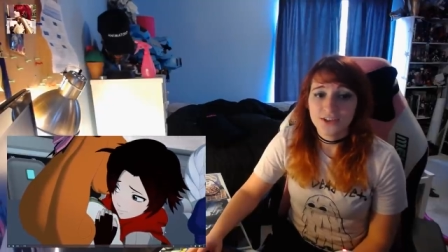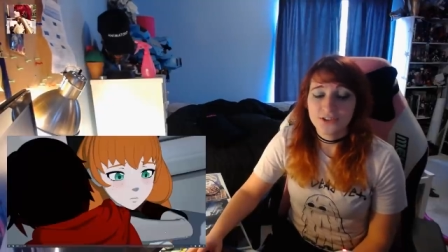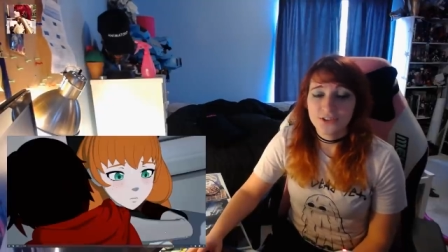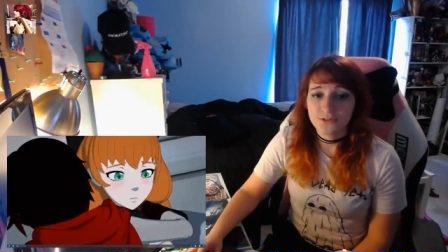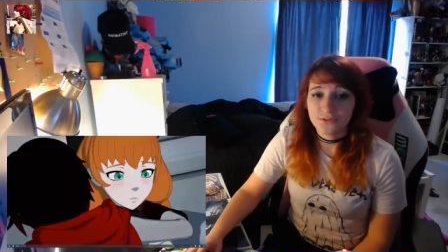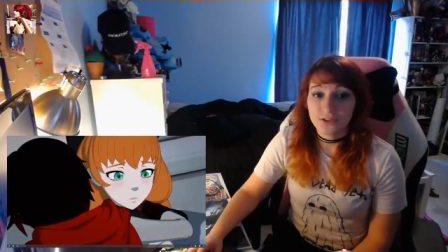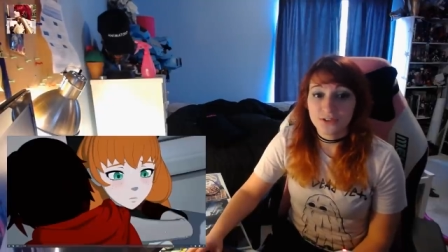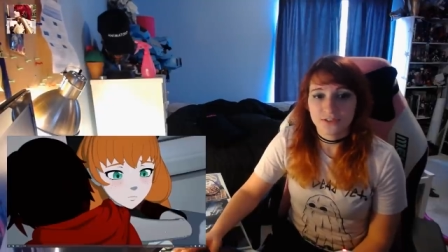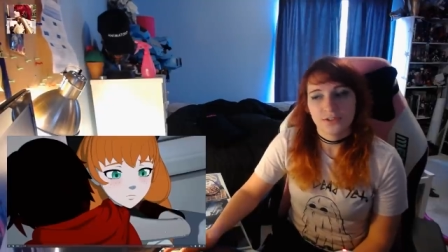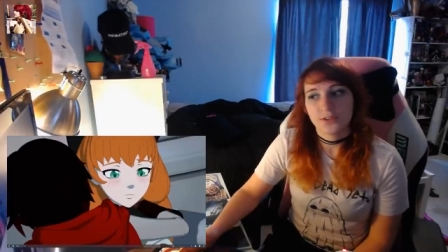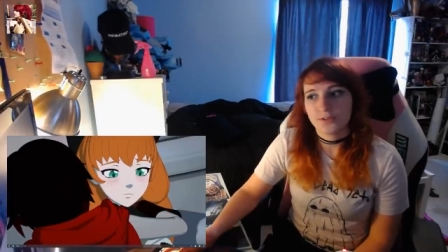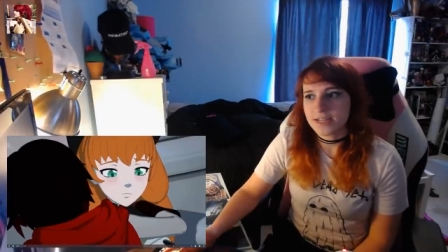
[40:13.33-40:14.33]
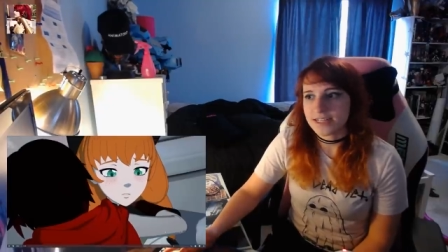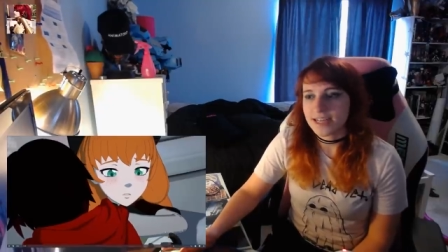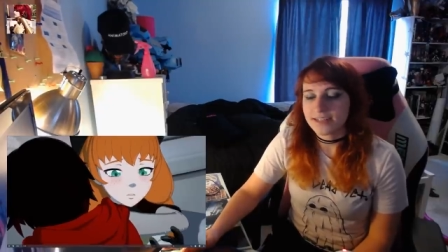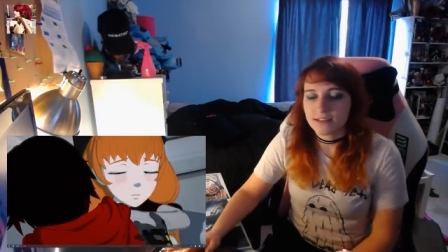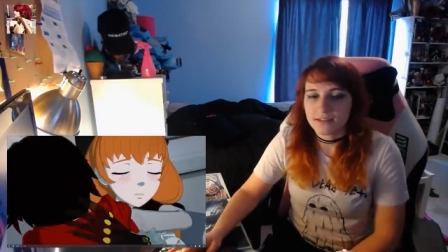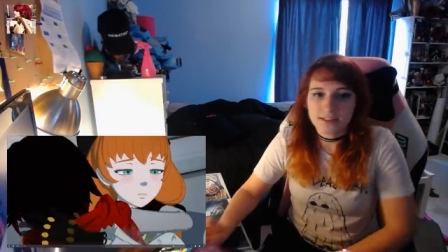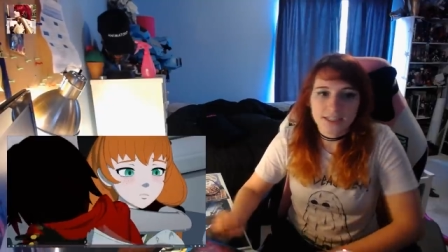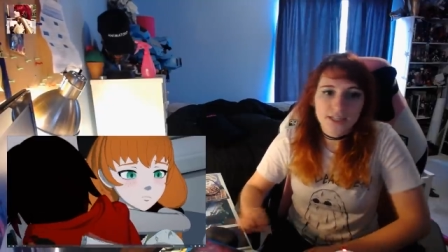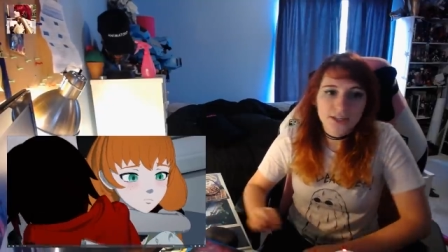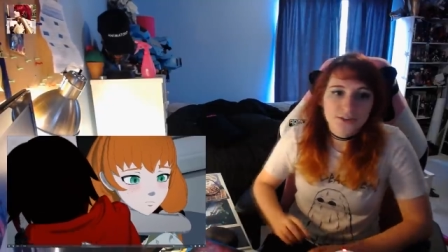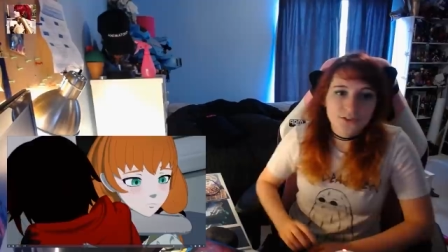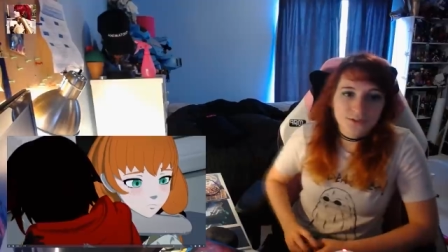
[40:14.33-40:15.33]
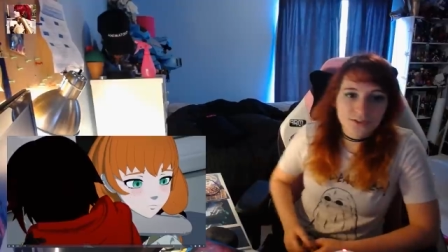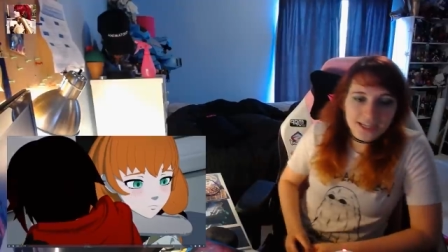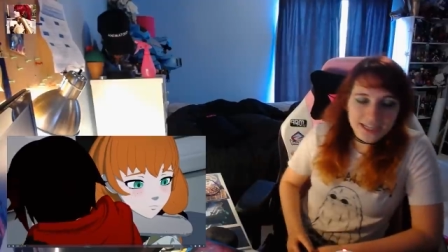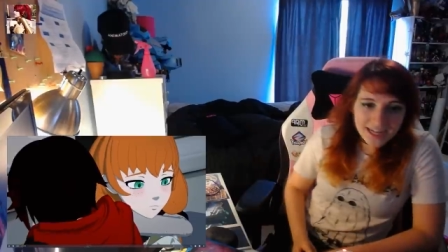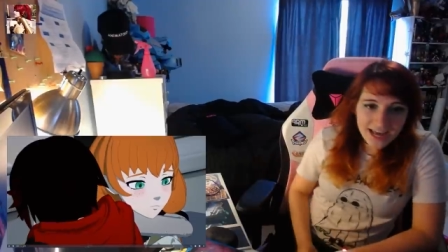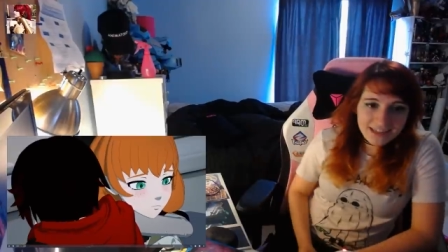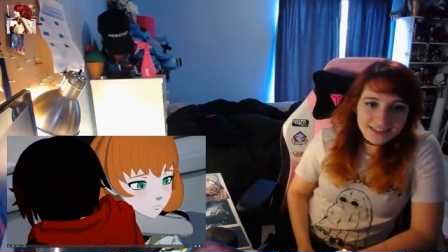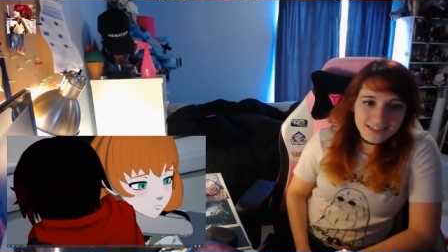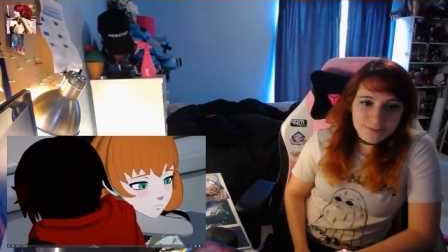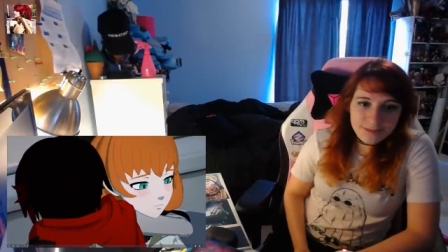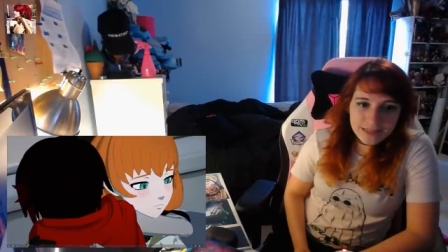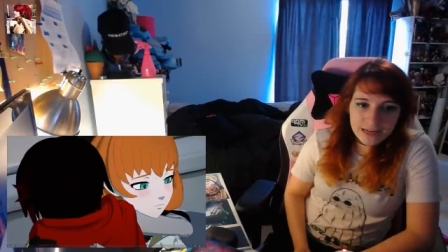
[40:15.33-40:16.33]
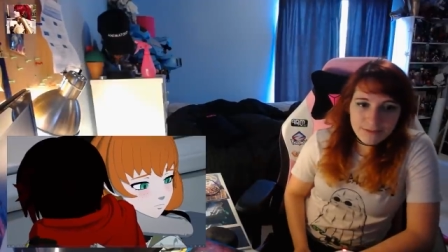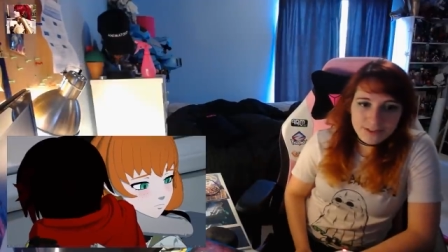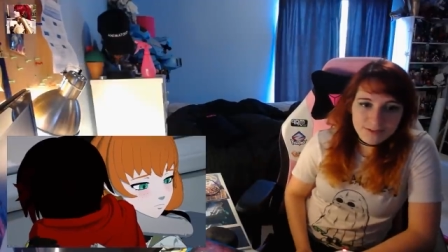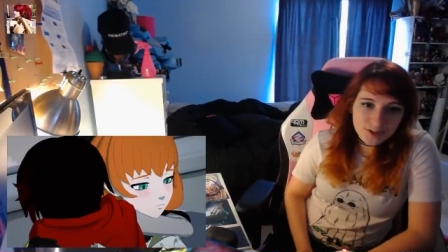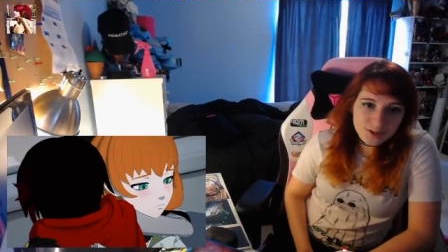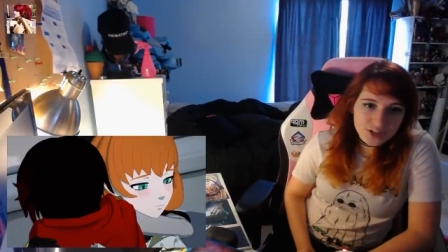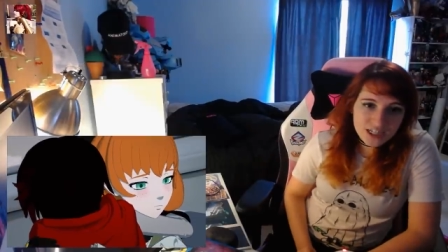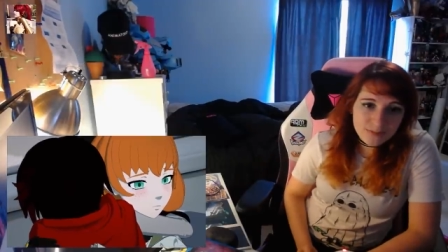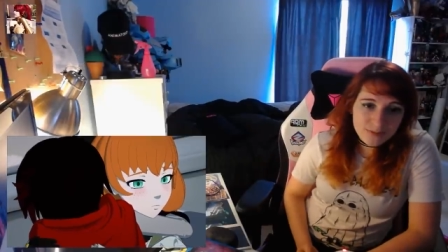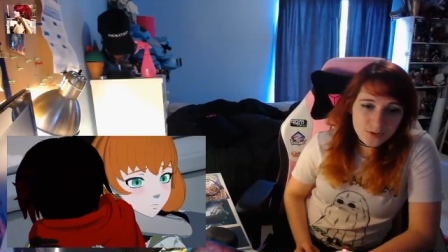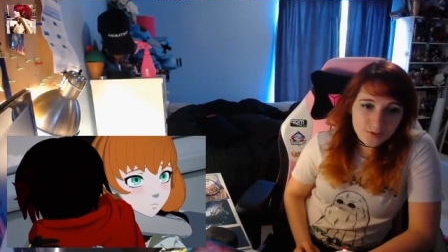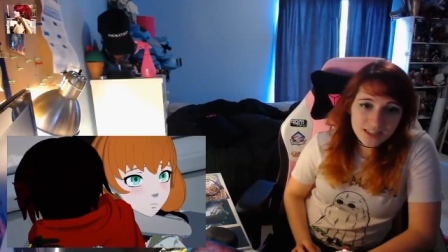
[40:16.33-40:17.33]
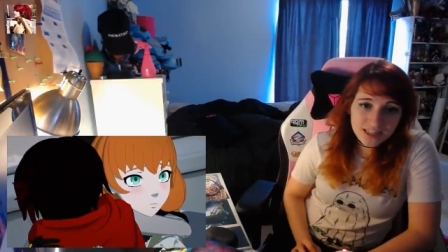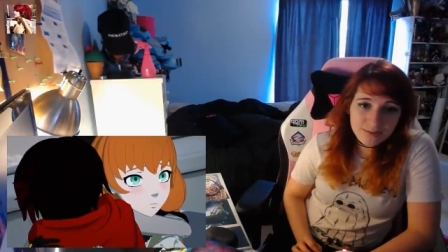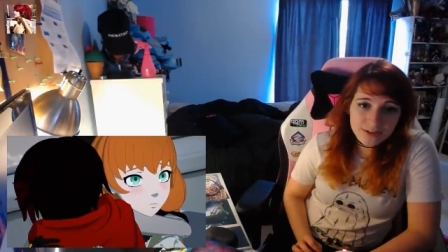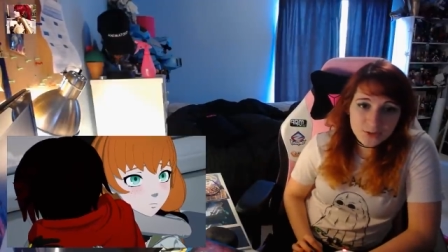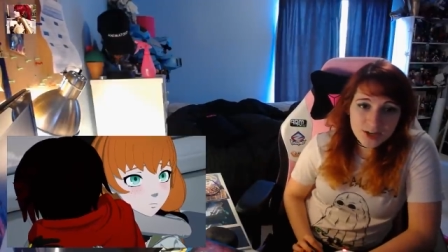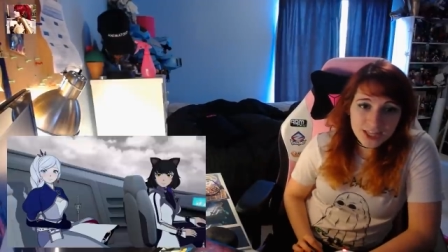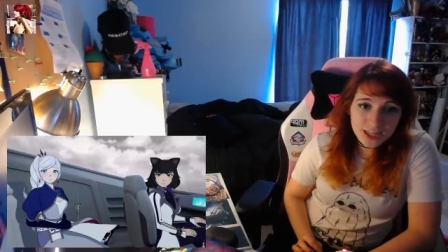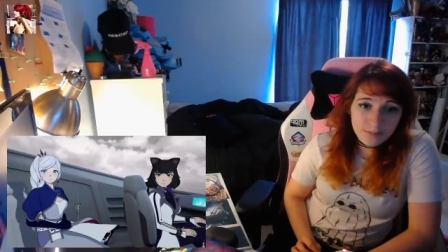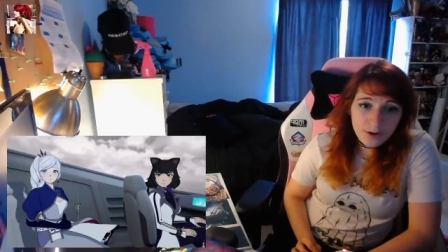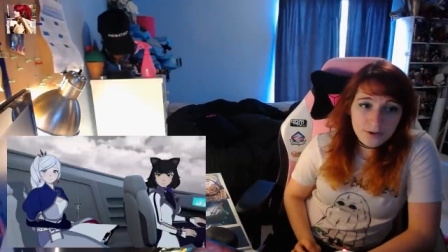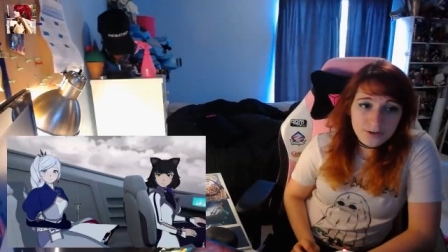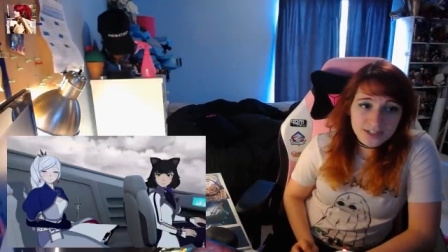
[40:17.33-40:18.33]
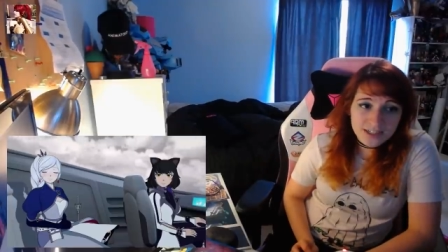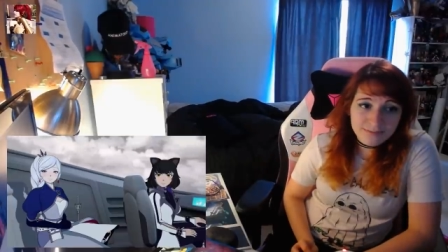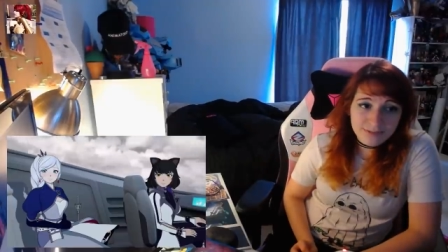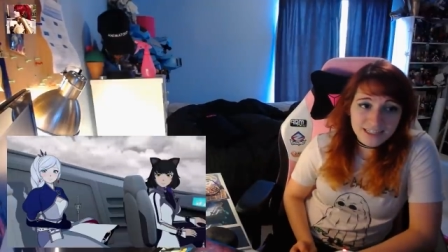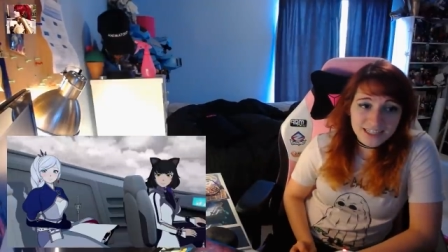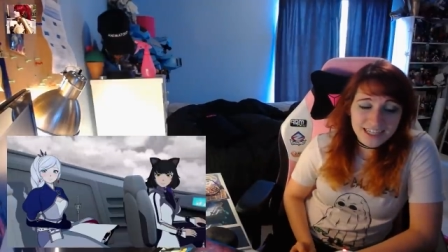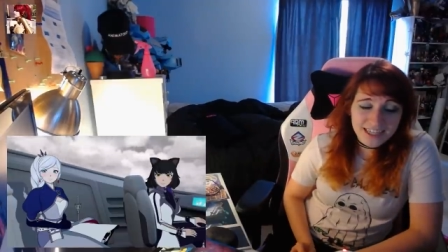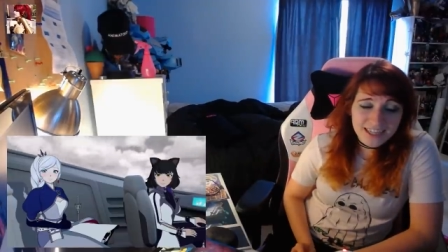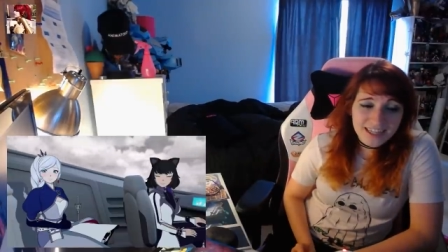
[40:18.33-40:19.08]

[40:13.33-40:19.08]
so or three technically so like it has to be able to adjust between them and tweaking the poses but like